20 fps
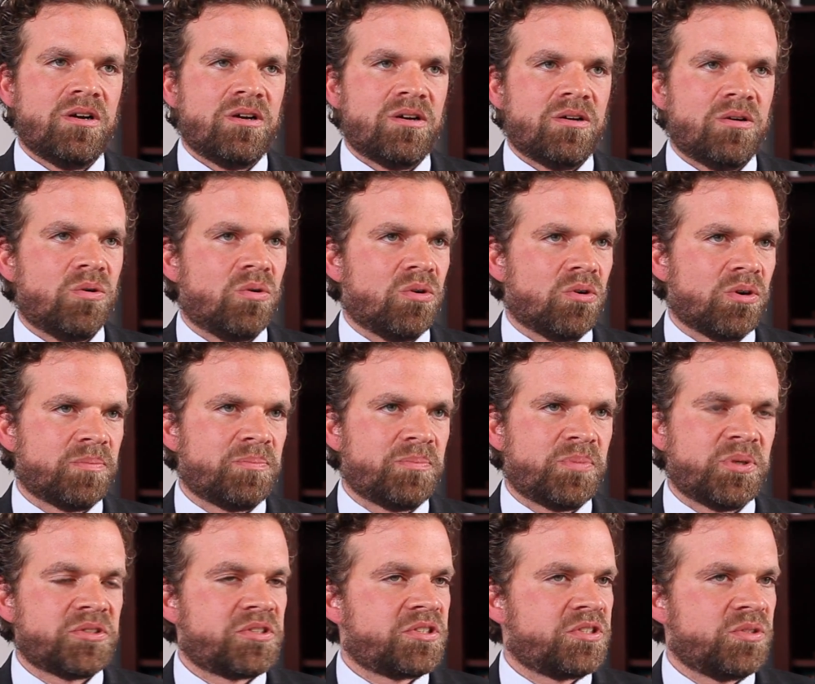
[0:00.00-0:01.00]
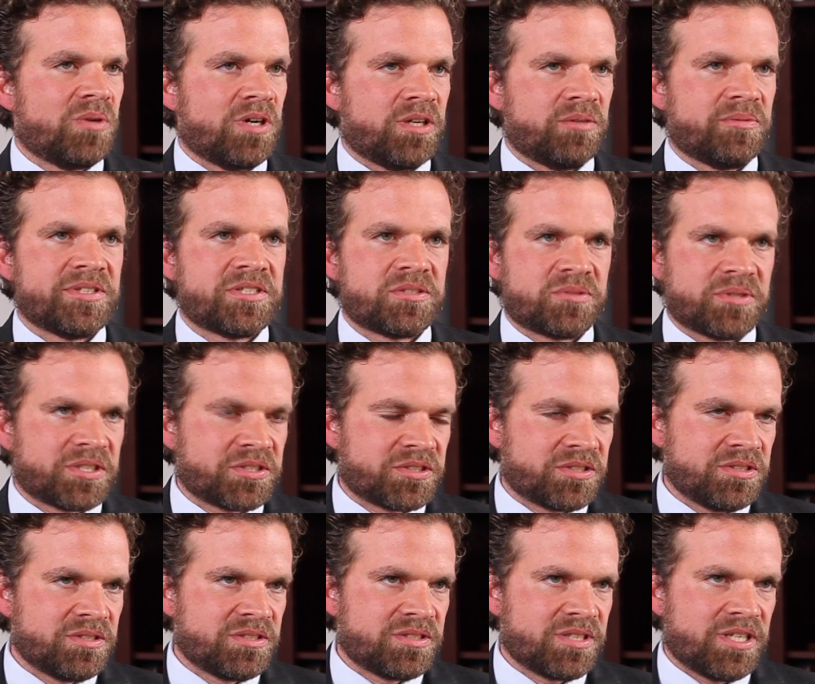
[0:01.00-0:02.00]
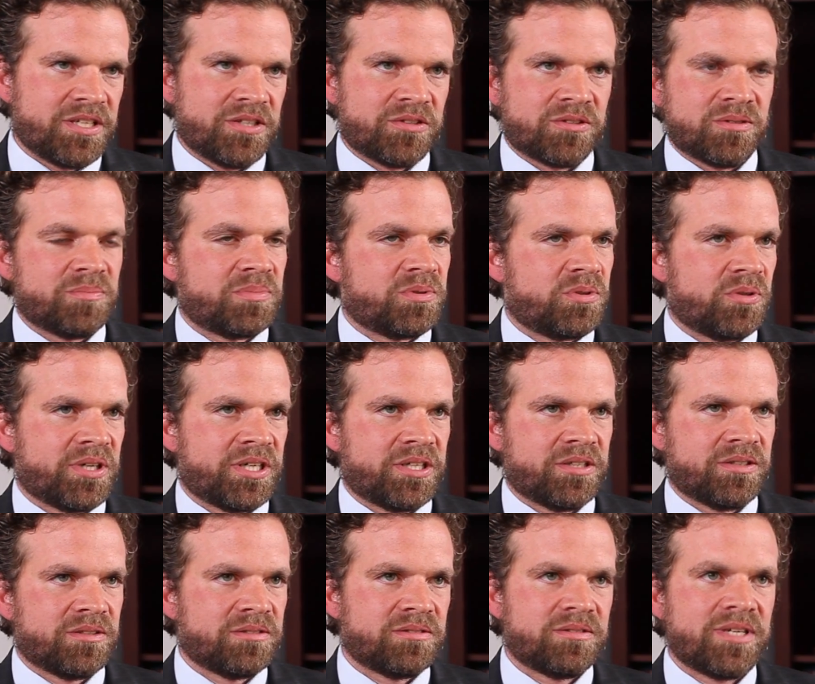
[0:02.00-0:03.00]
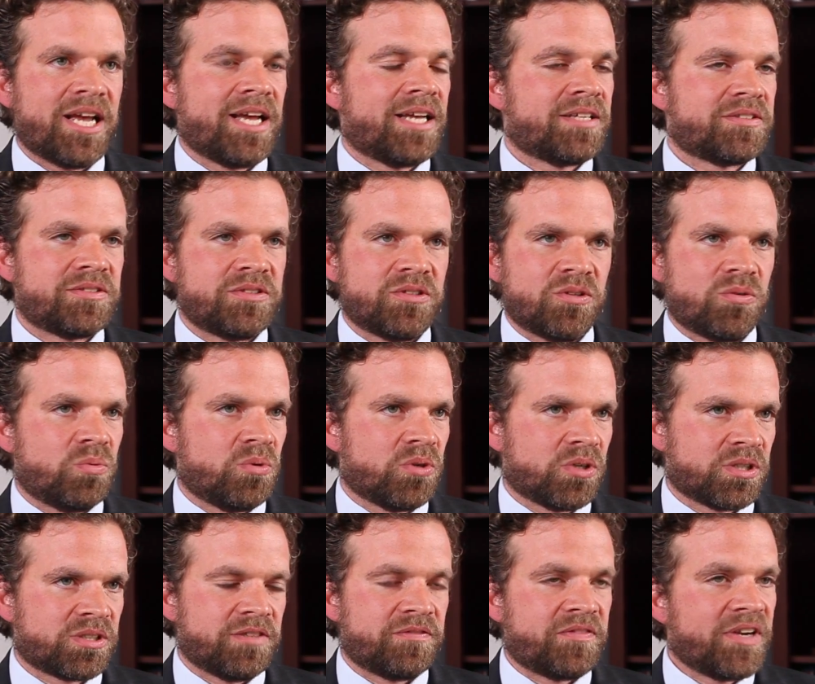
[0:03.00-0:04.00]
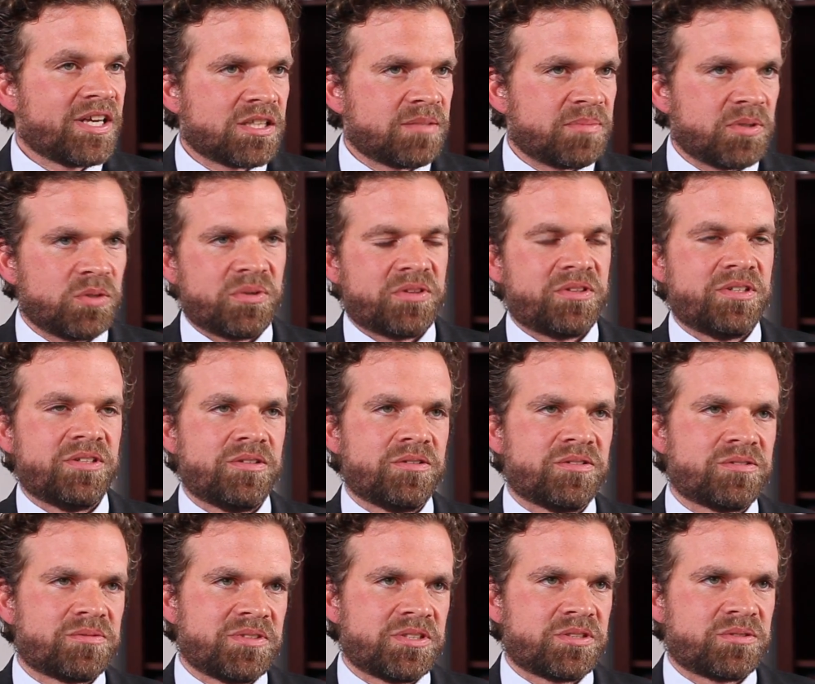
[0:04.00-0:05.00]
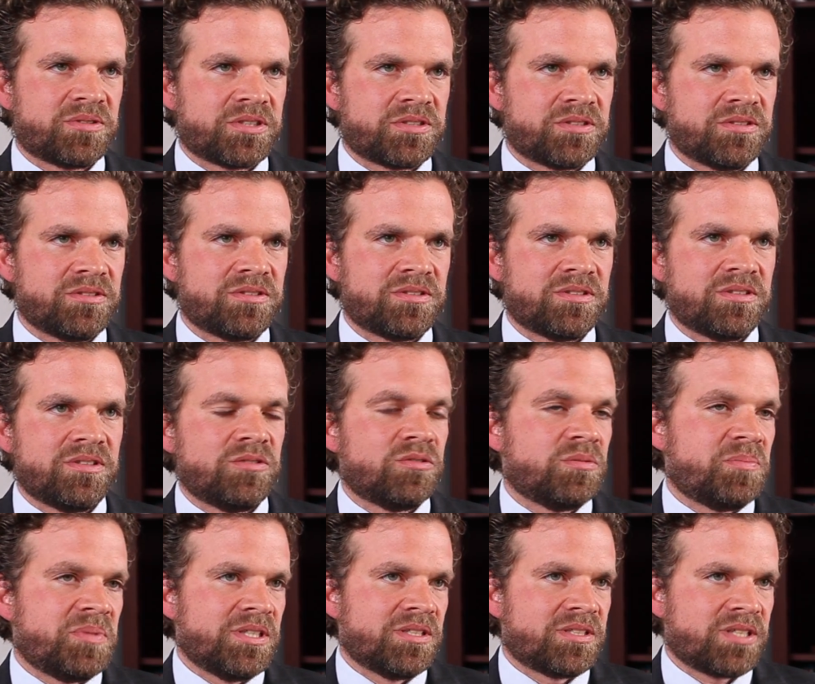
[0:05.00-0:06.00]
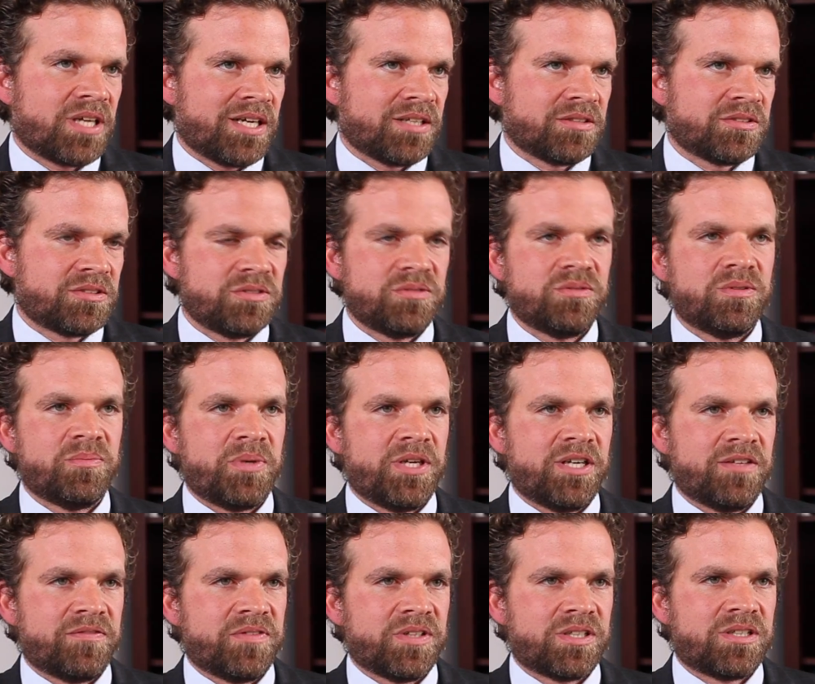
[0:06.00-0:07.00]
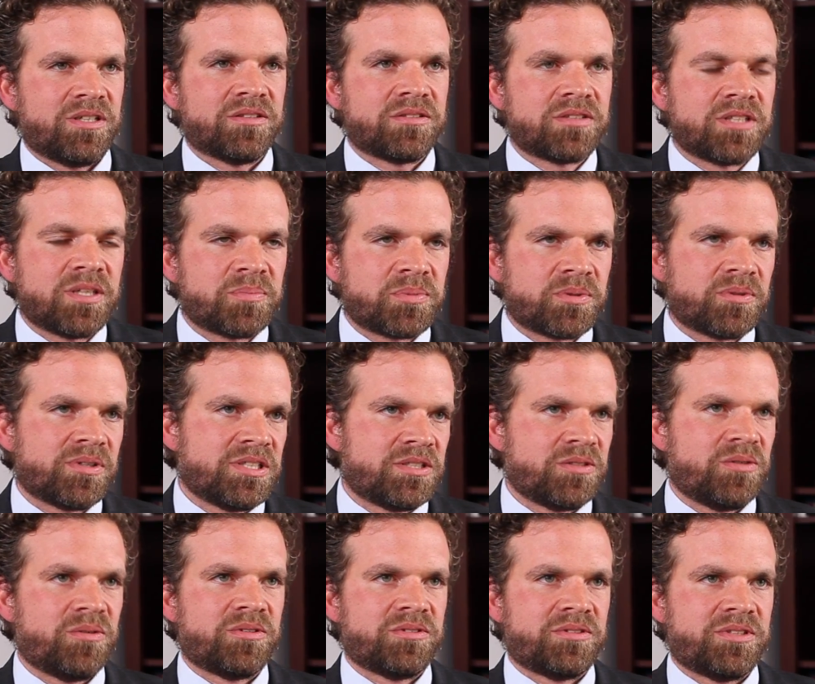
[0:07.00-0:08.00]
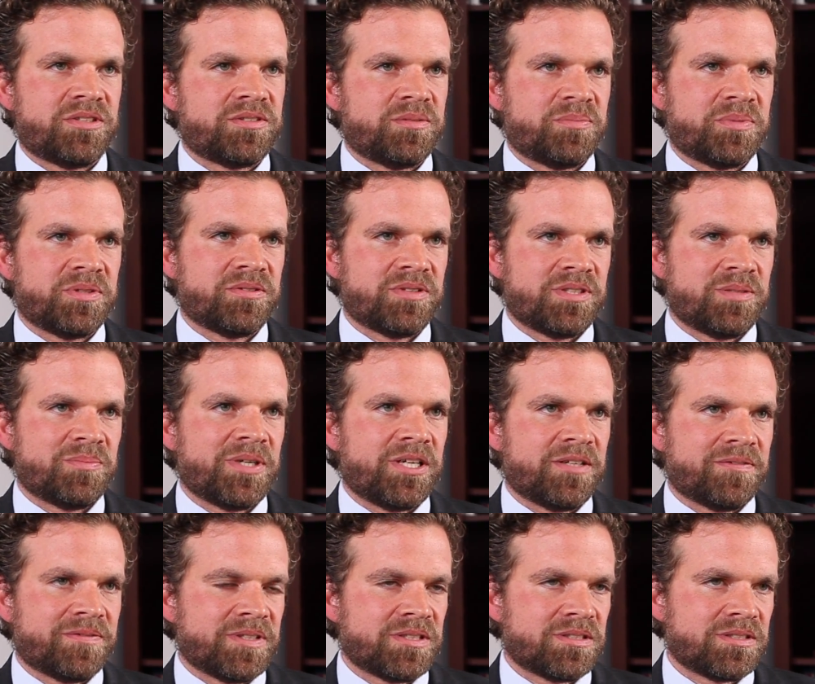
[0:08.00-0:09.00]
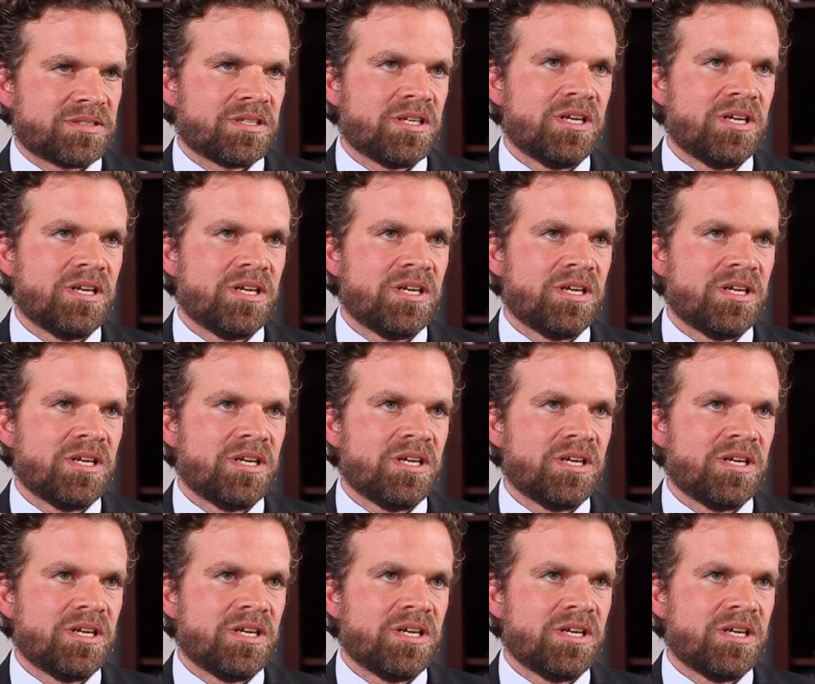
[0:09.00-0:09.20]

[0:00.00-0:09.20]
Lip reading: or puts you on restrictions and your employer has no work available within those restrictions, you would be entitled to a benefit called temporary total disability benefits.